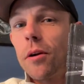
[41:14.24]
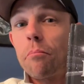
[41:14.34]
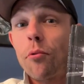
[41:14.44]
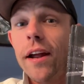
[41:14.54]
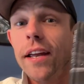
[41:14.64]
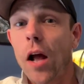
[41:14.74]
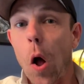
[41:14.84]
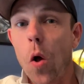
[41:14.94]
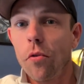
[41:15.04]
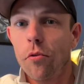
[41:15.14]
Breaking
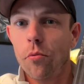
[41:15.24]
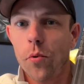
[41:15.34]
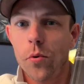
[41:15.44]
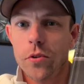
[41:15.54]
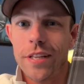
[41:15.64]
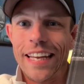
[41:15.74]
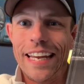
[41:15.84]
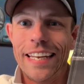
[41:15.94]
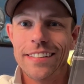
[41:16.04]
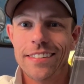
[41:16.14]
All the Rules,
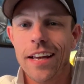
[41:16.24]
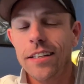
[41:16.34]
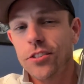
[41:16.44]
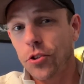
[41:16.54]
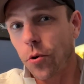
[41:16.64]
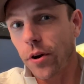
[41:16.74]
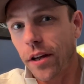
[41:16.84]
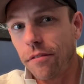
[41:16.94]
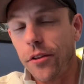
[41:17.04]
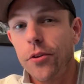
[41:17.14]
the inside story
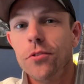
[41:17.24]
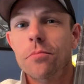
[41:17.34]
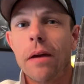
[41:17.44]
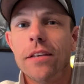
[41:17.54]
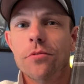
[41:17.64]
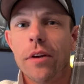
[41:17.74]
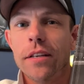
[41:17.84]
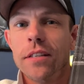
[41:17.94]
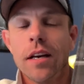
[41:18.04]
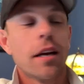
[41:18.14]
of the new space
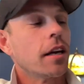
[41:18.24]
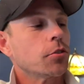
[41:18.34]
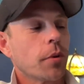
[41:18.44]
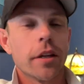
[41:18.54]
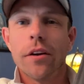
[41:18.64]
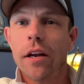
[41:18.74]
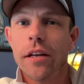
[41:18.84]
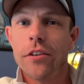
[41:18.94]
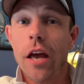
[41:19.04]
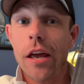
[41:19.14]
race, was really good.
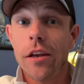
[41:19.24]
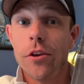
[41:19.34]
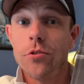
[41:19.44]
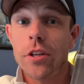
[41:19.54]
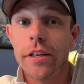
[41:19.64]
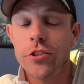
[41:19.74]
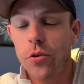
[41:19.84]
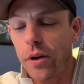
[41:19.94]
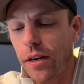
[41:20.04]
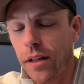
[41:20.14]
I hugely enjoyed it.